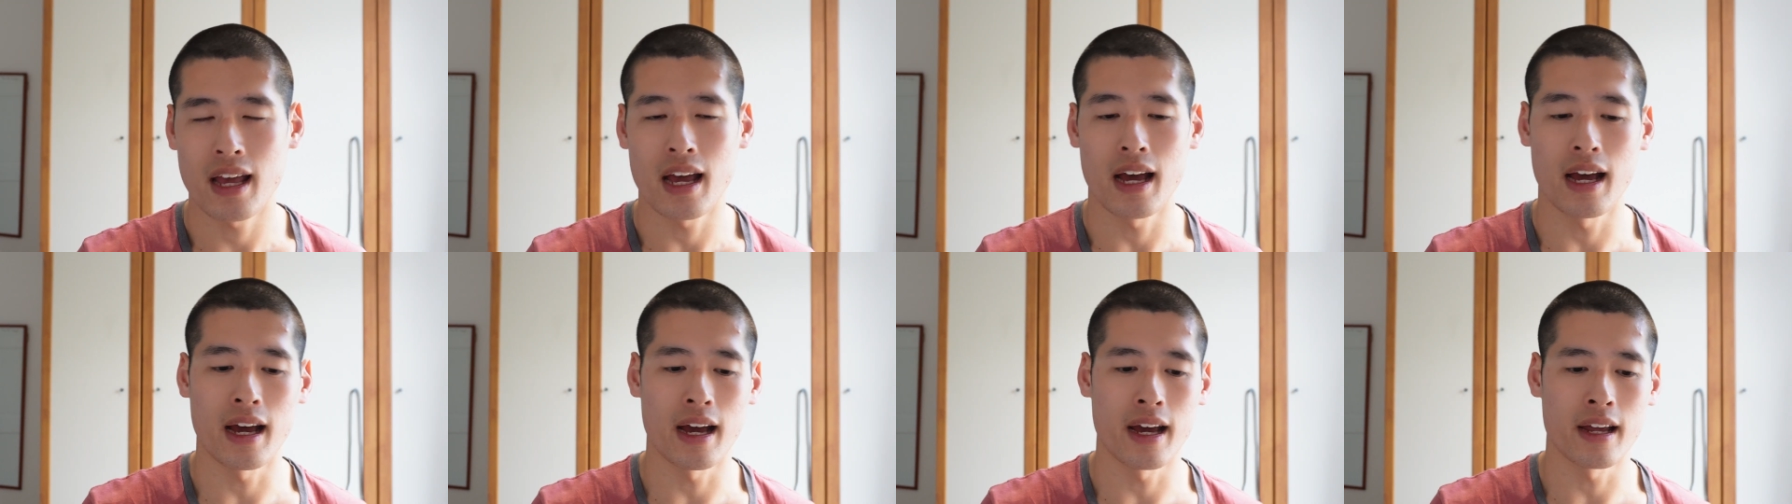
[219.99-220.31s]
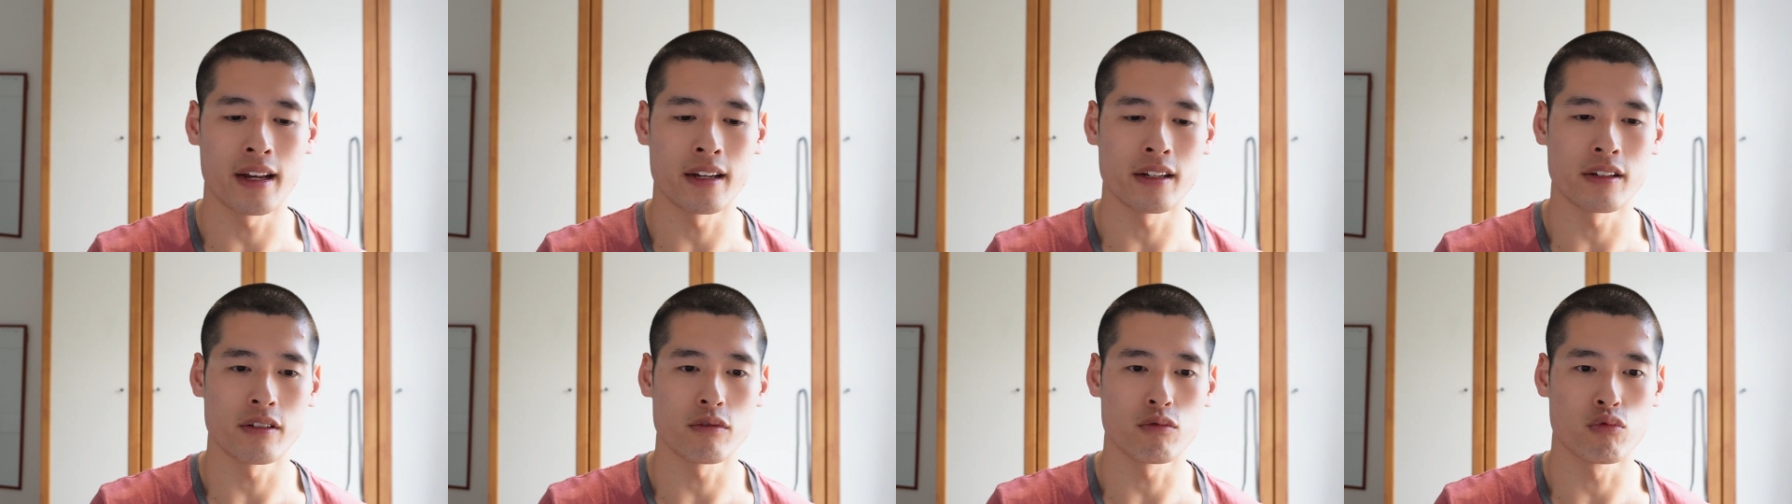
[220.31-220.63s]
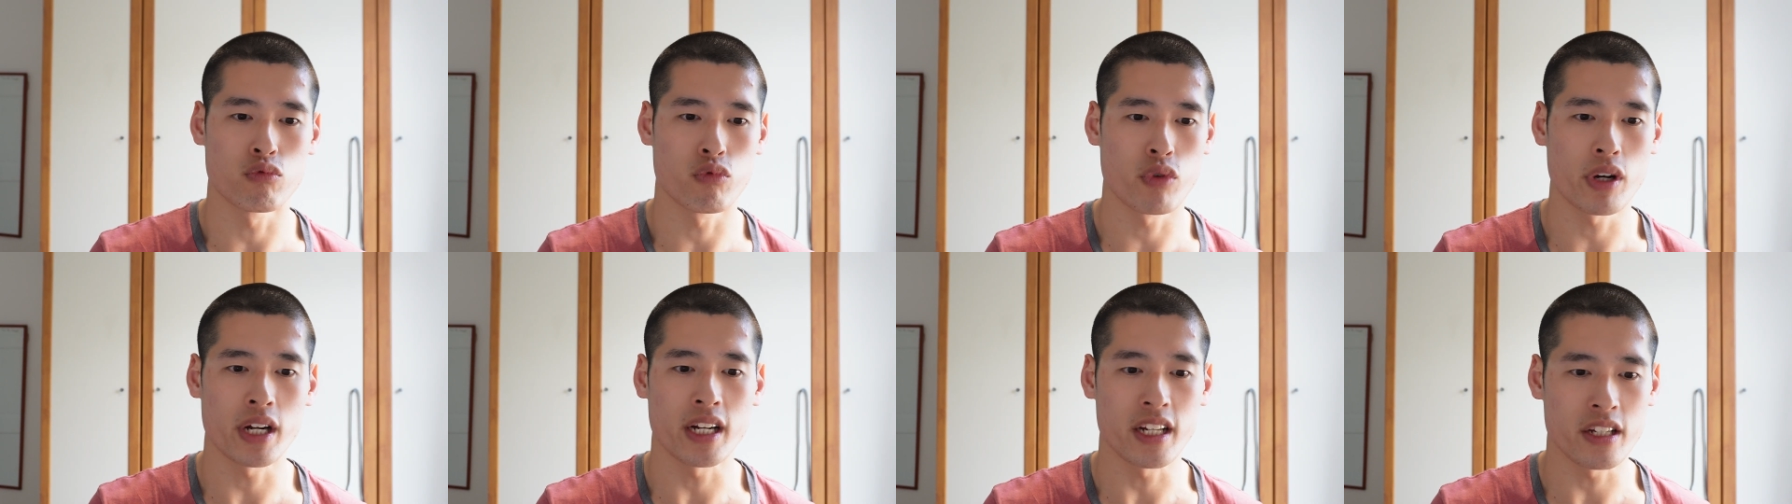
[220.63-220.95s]
and
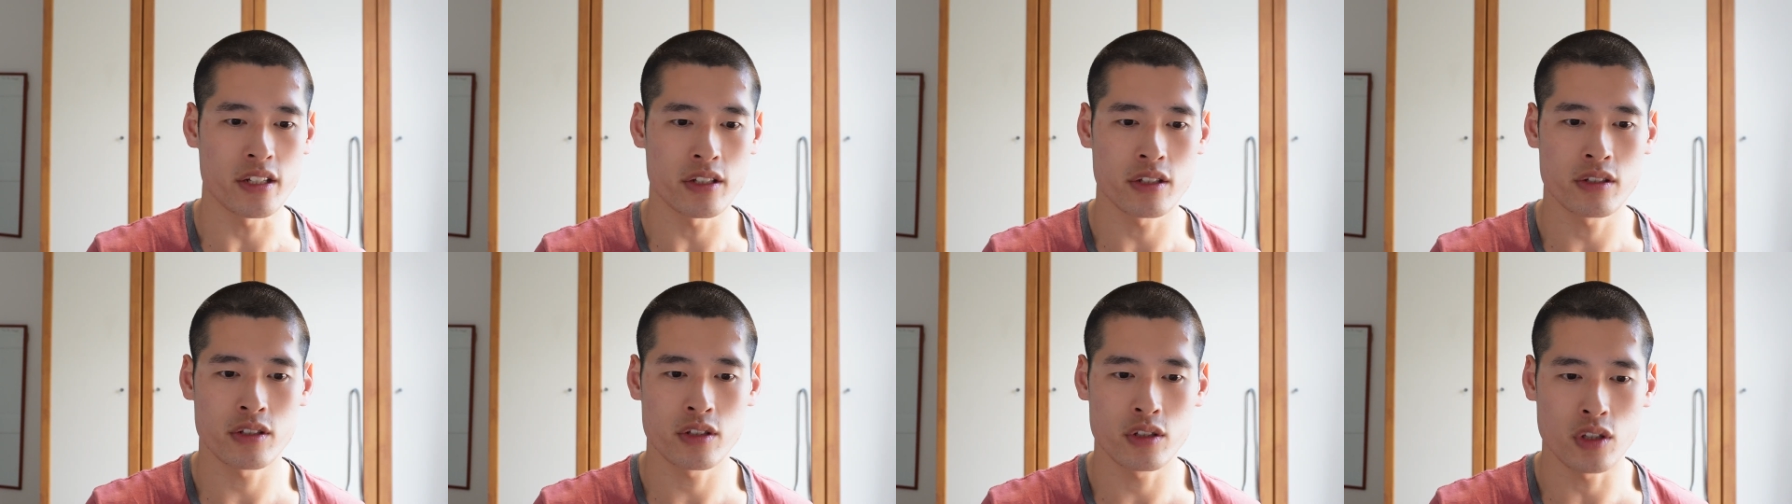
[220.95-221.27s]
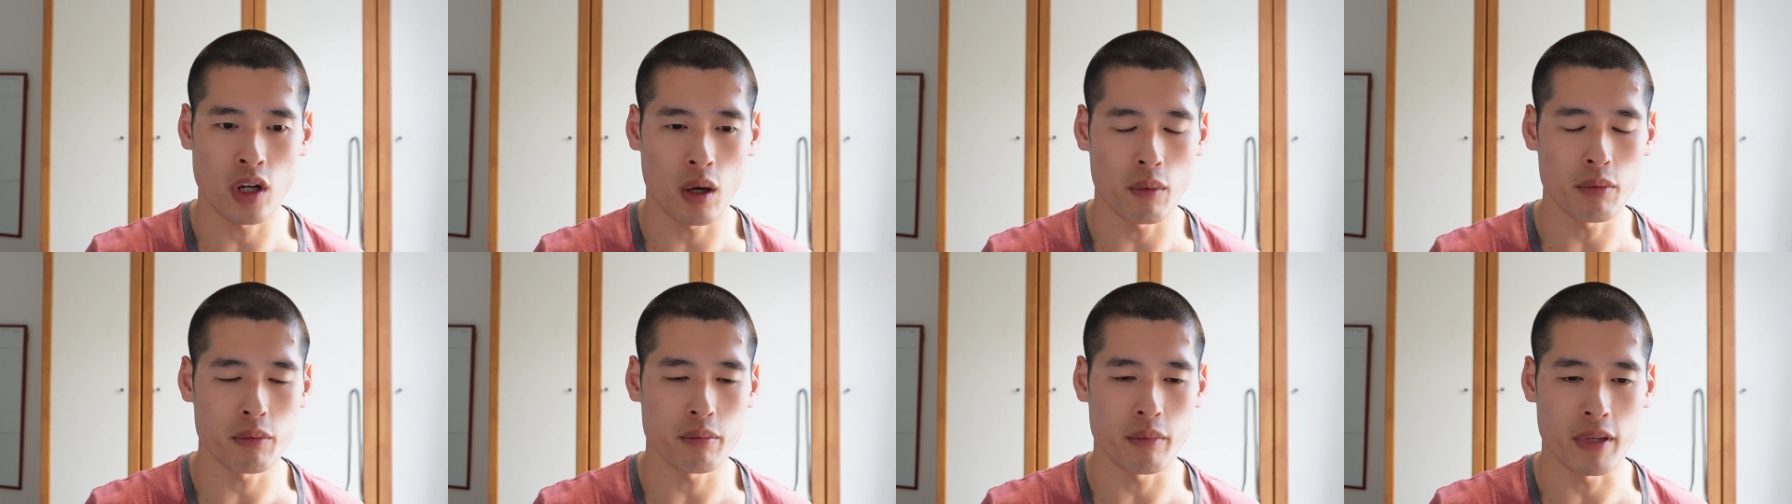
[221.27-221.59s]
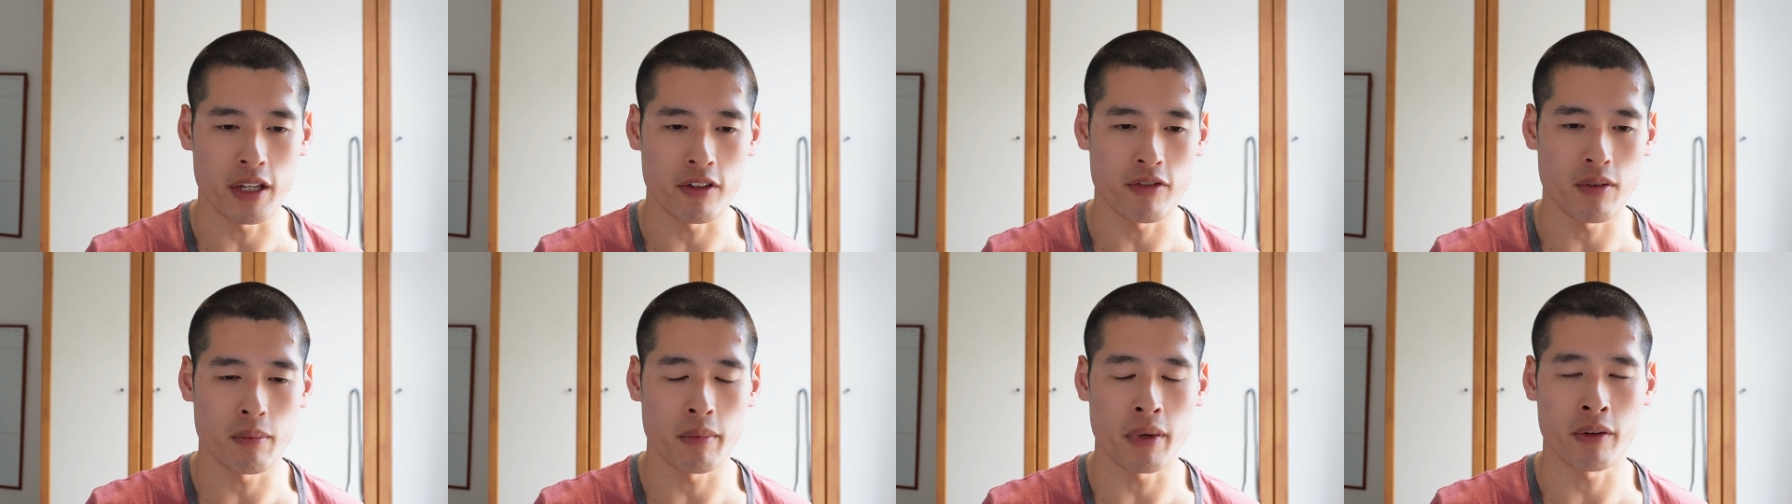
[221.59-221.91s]
really stopped
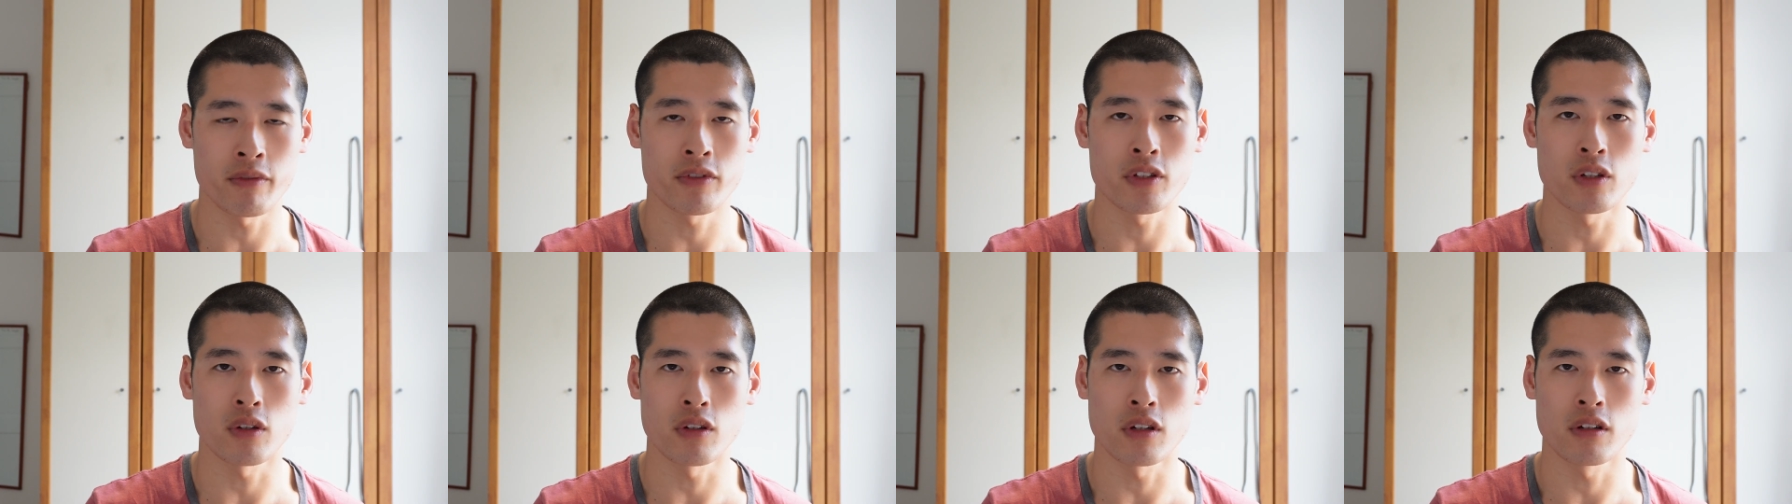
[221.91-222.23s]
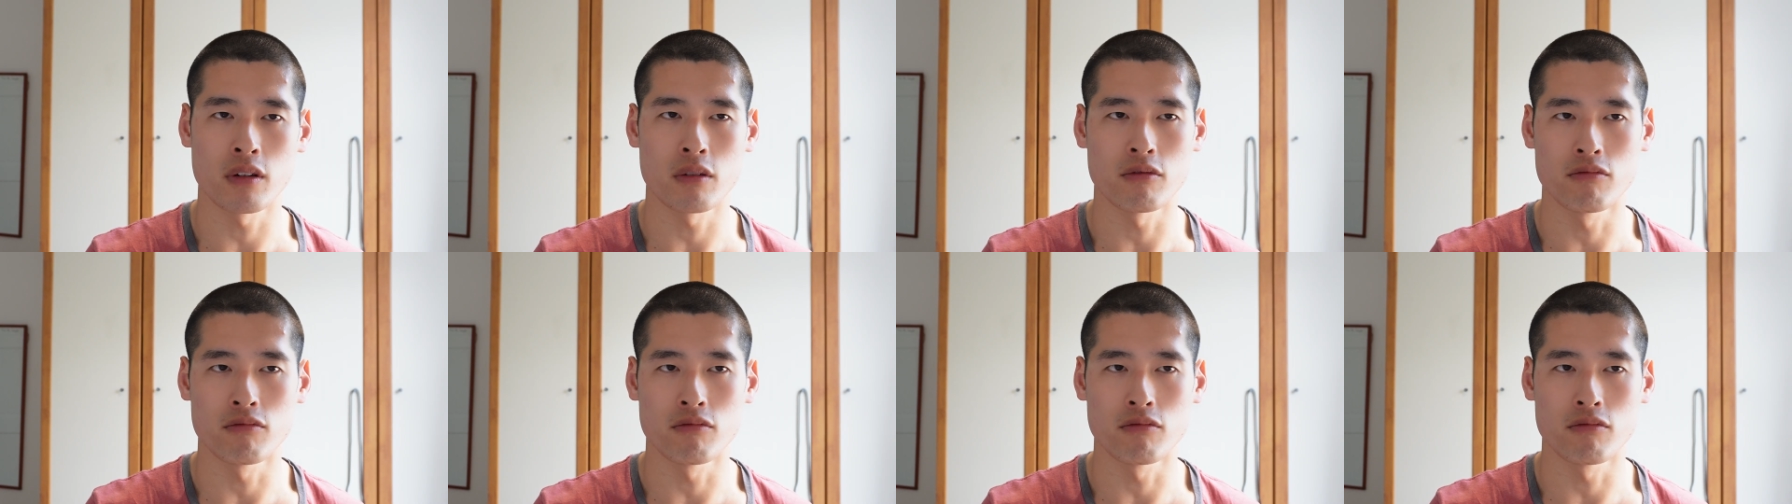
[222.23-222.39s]
me from being able to